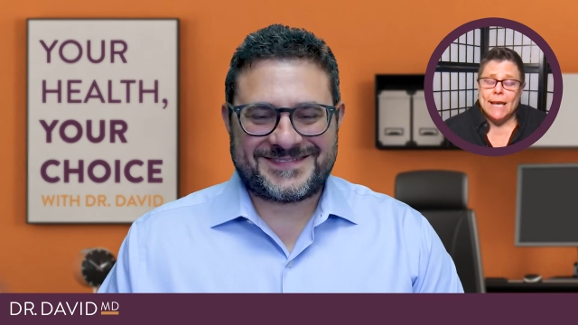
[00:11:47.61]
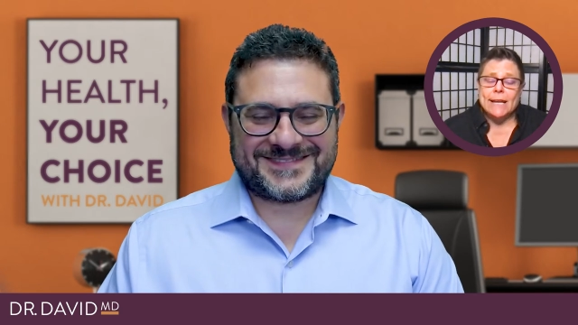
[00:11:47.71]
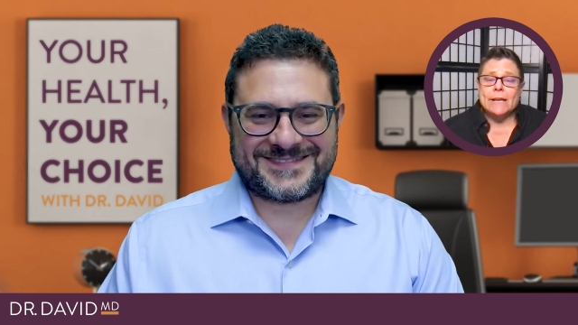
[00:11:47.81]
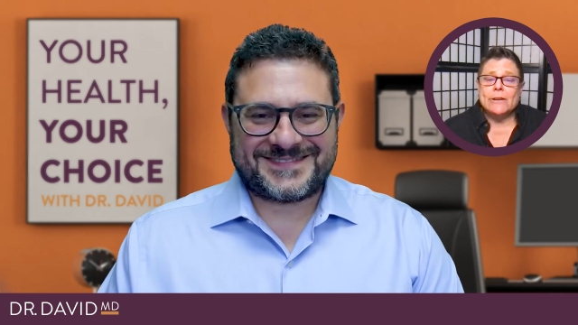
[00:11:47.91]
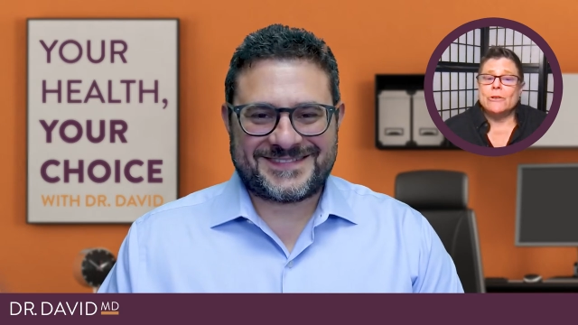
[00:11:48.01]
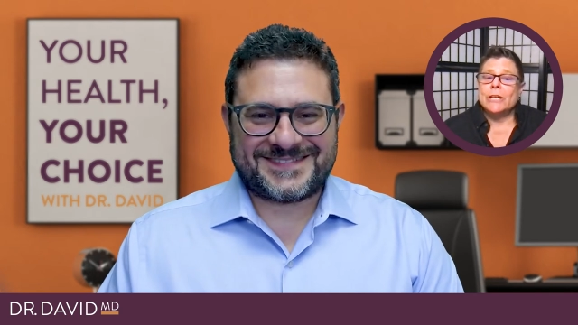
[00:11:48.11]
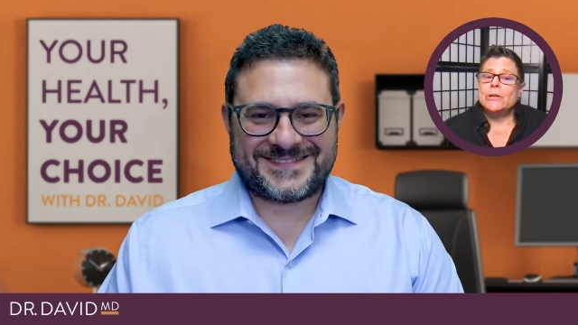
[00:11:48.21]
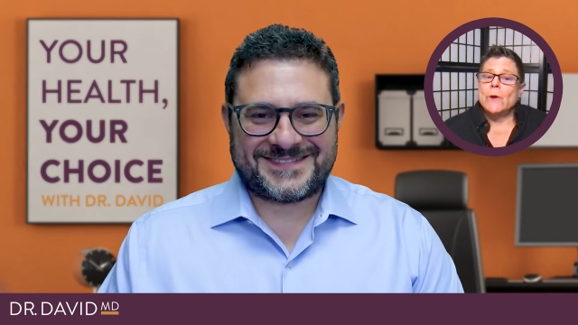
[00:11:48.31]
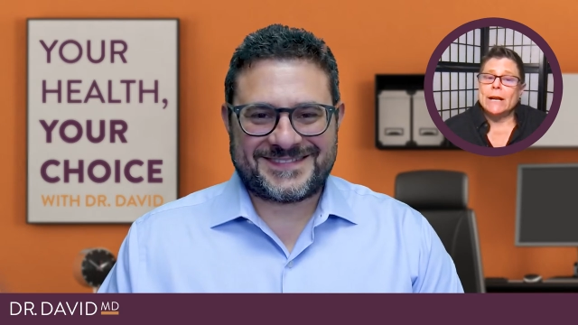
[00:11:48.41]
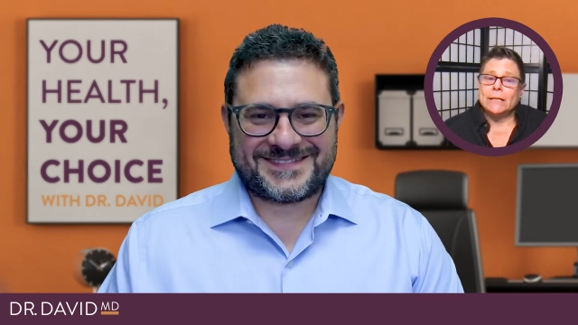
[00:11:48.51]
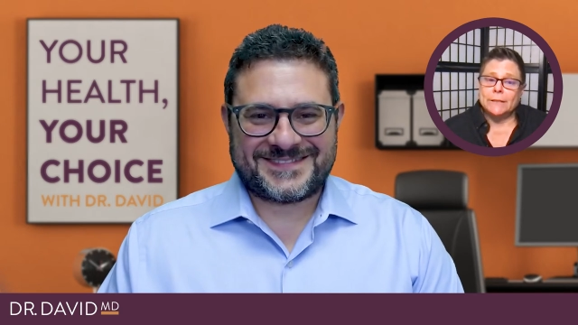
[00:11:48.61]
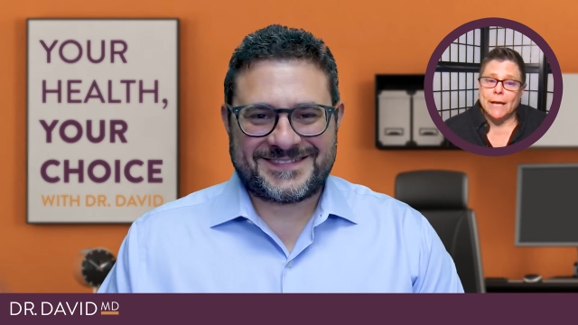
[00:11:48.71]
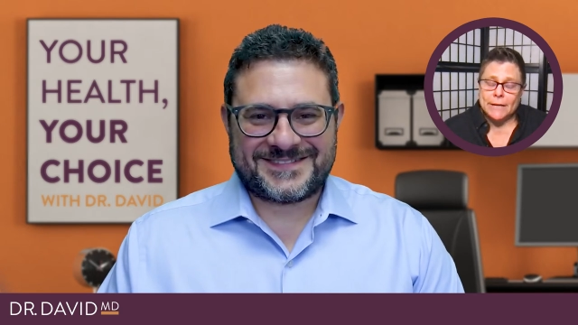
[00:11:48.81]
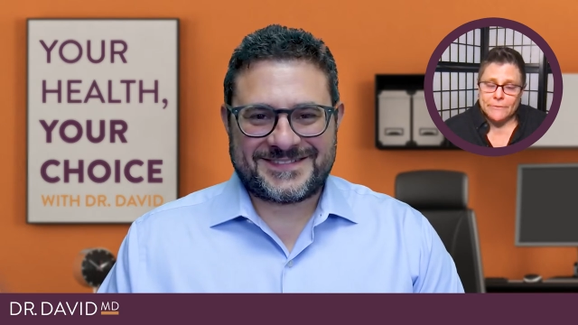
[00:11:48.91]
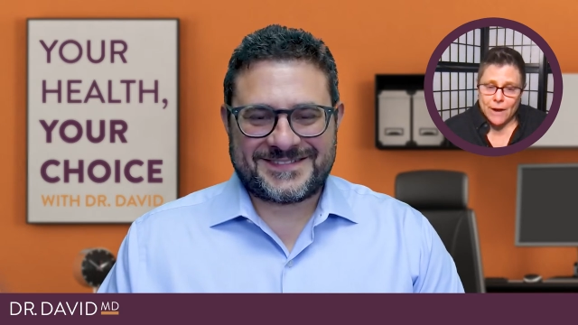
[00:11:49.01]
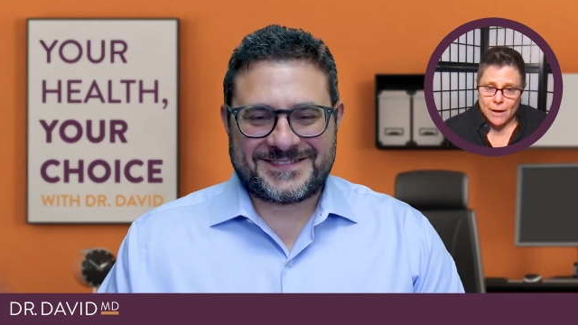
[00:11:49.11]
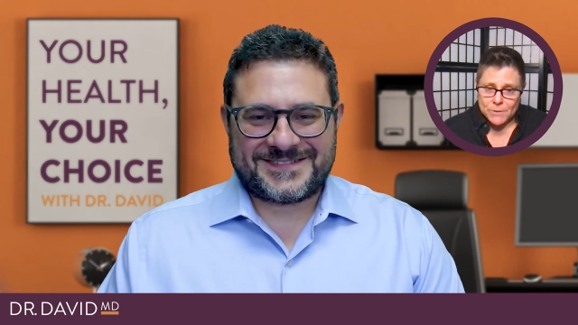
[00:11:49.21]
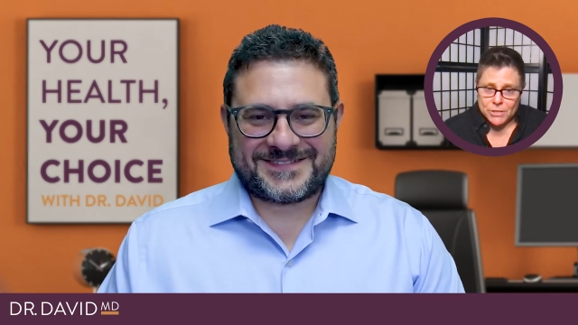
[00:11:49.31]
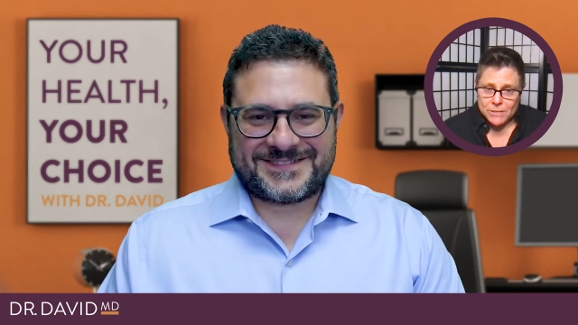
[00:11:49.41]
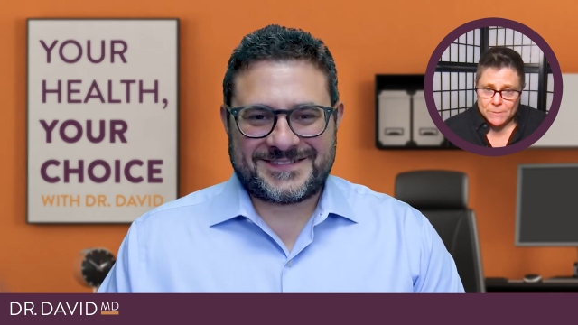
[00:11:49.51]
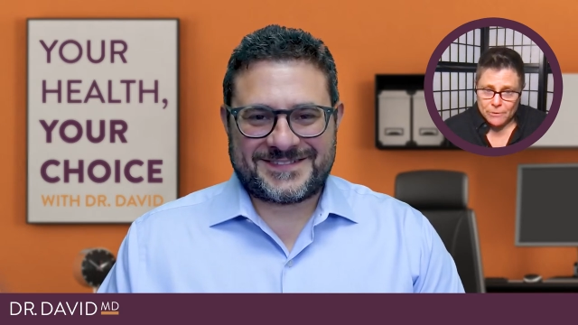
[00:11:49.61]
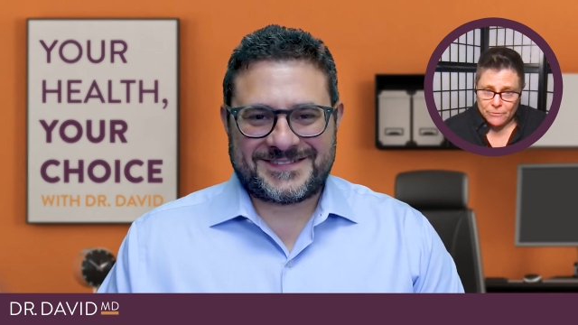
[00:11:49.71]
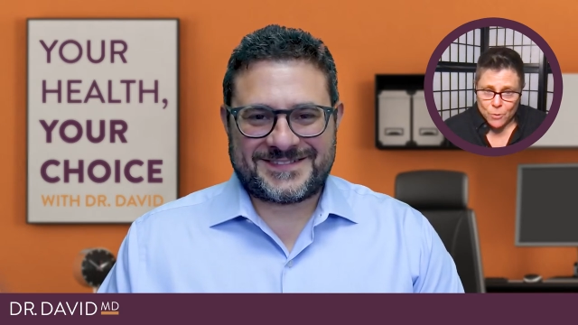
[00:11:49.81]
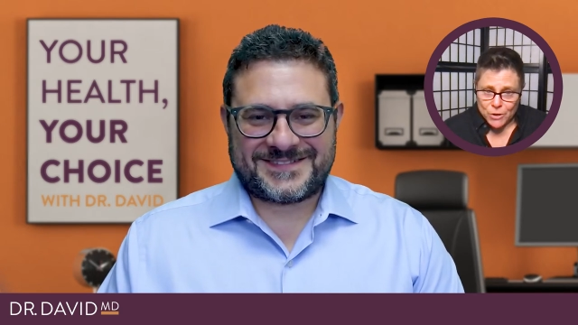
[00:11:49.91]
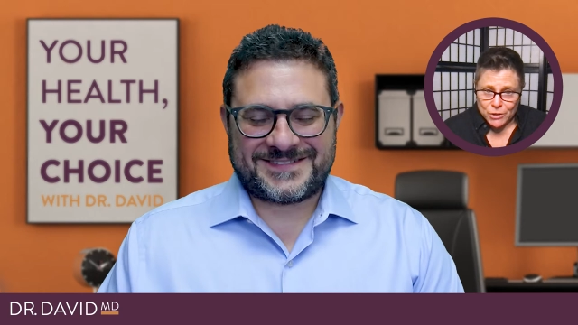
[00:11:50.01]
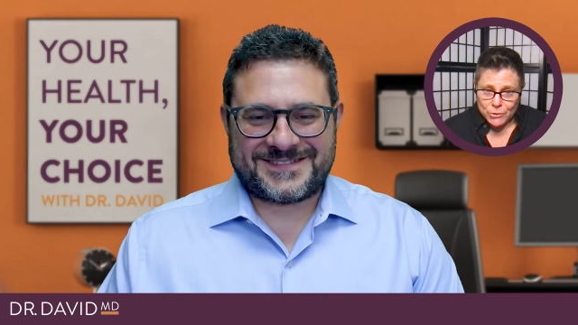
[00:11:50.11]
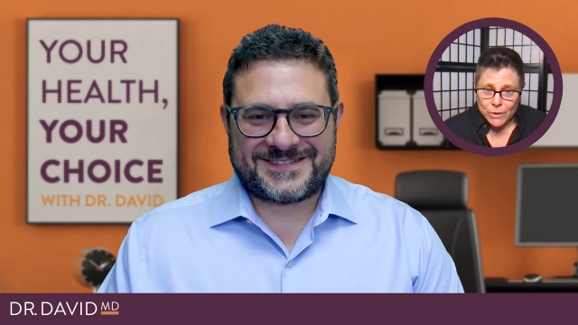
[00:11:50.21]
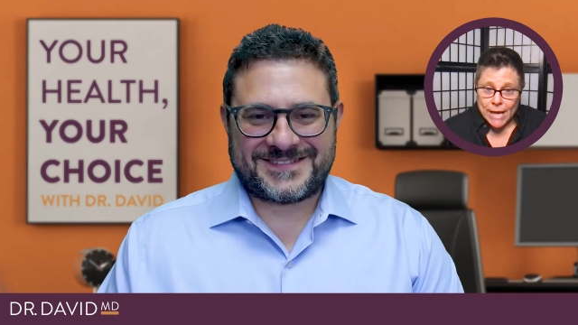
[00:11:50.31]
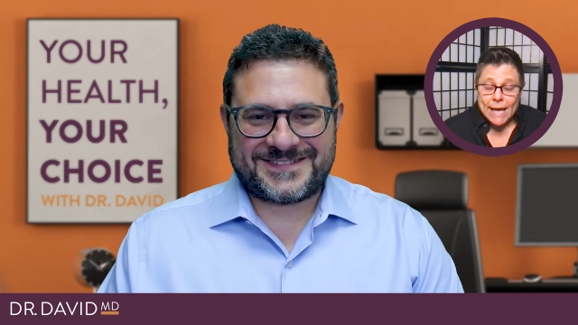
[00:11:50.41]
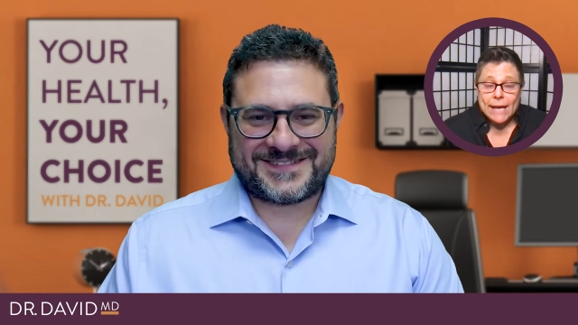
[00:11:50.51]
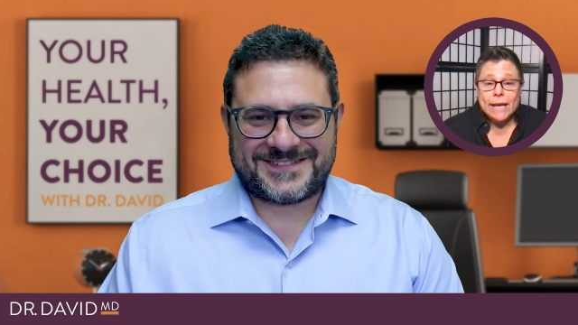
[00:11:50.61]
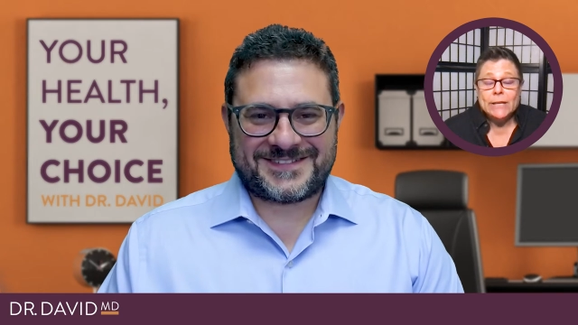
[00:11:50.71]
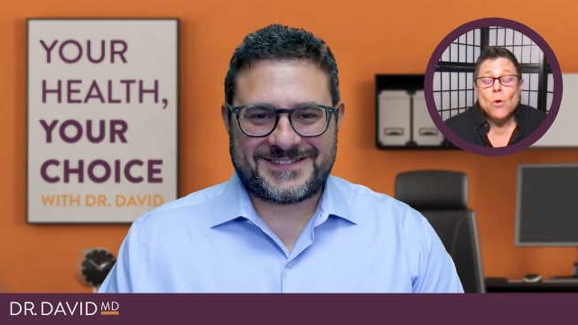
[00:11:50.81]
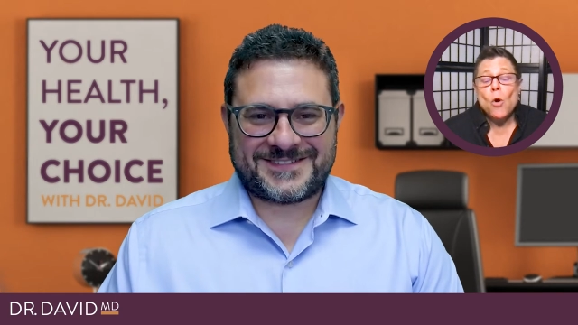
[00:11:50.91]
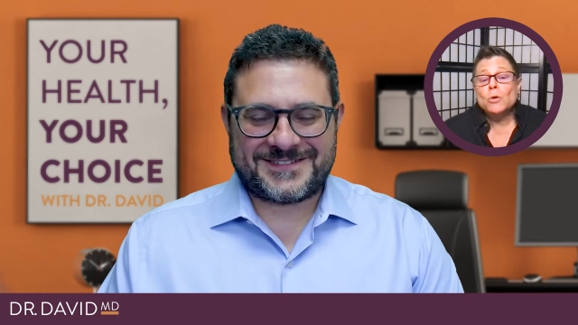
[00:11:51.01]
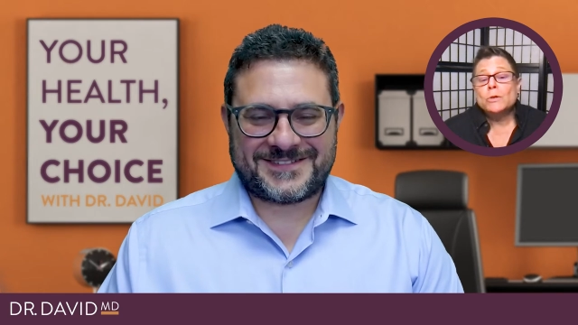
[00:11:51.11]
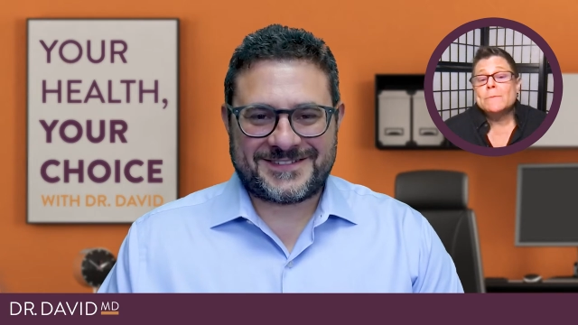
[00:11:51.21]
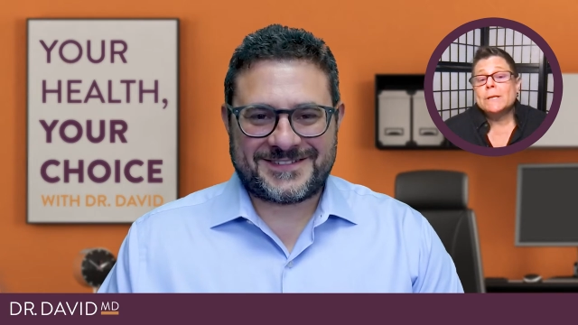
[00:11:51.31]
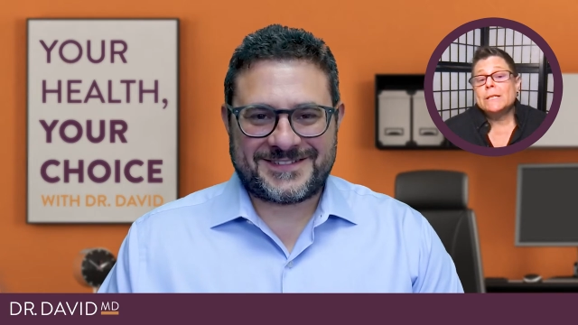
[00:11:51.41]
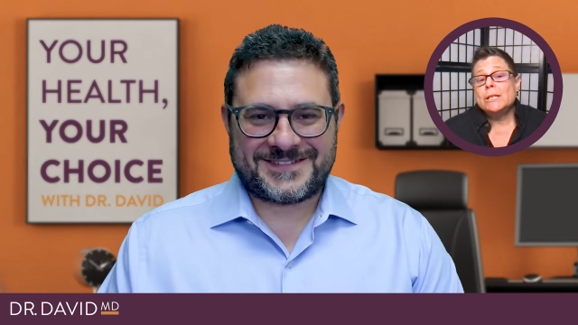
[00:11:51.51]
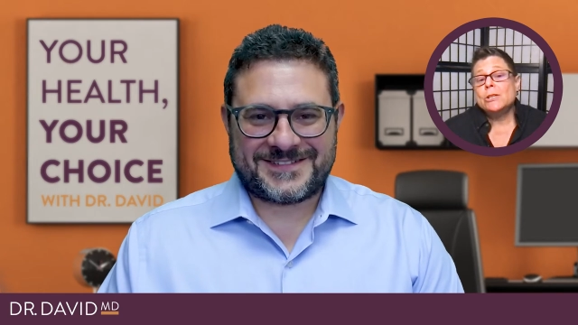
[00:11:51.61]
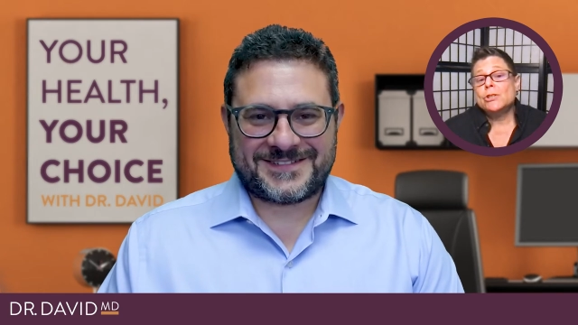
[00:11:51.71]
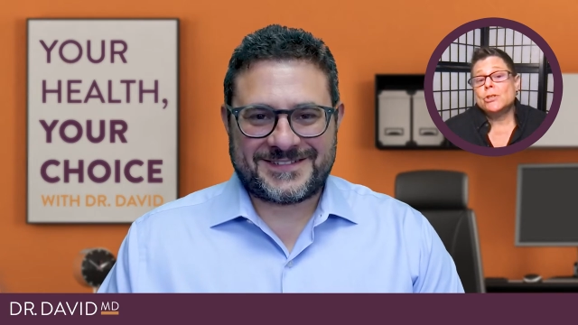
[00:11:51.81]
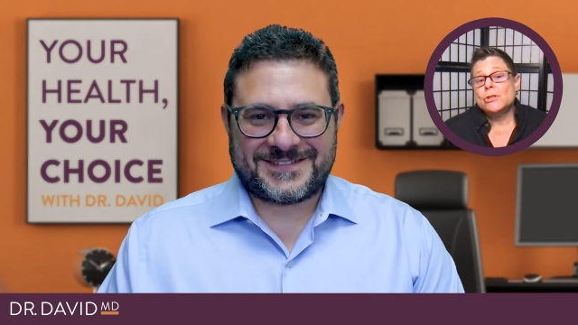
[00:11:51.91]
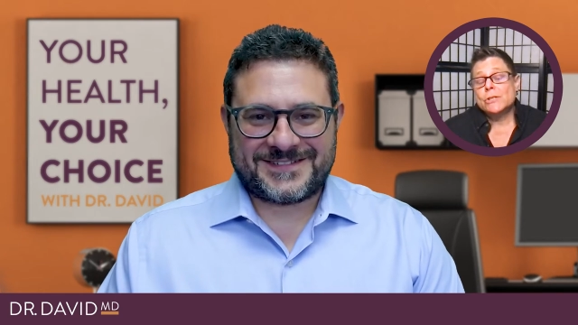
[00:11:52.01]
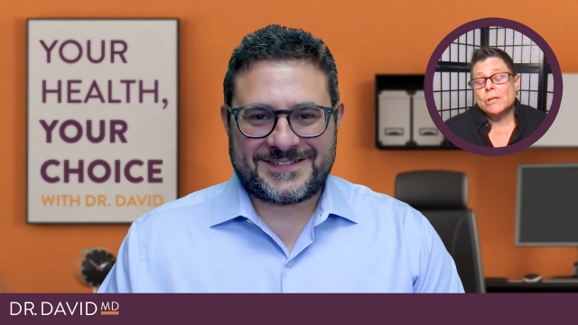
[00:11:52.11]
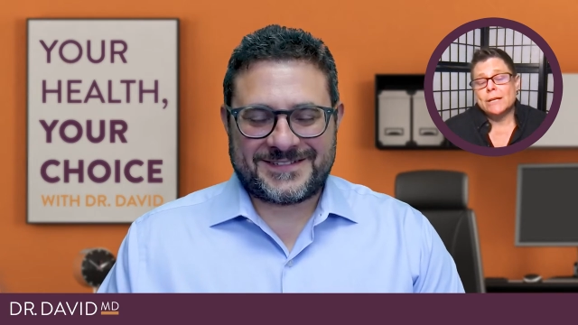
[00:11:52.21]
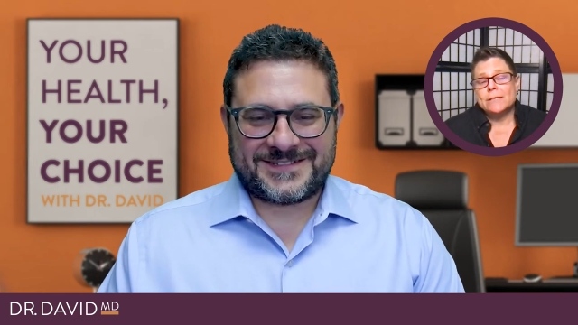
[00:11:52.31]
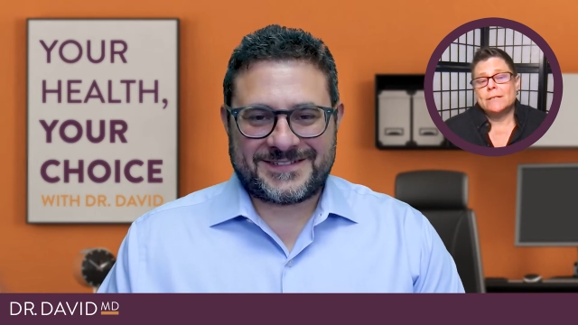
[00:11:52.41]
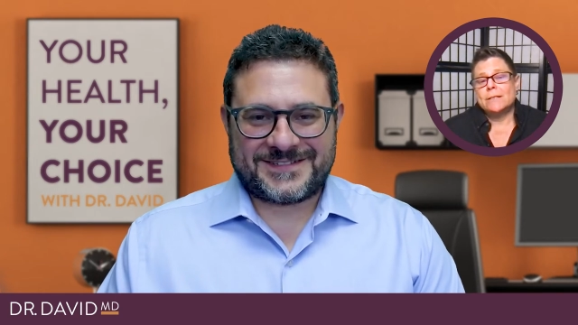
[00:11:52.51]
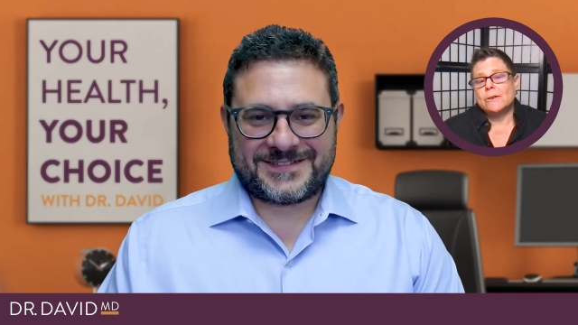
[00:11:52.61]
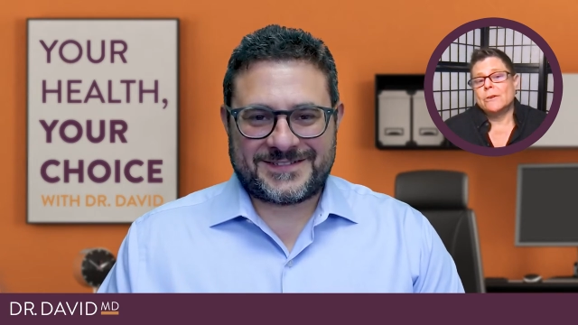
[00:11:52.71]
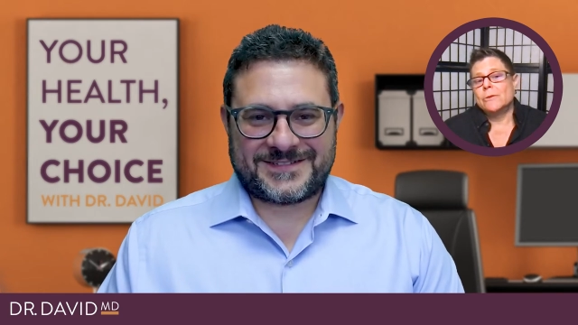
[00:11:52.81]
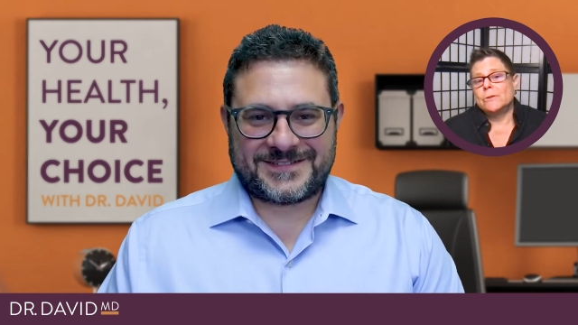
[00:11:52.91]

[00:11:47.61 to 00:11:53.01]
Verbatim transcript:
Speaker 1: And I know that you had a lot of options before you, and you ultimately selected to go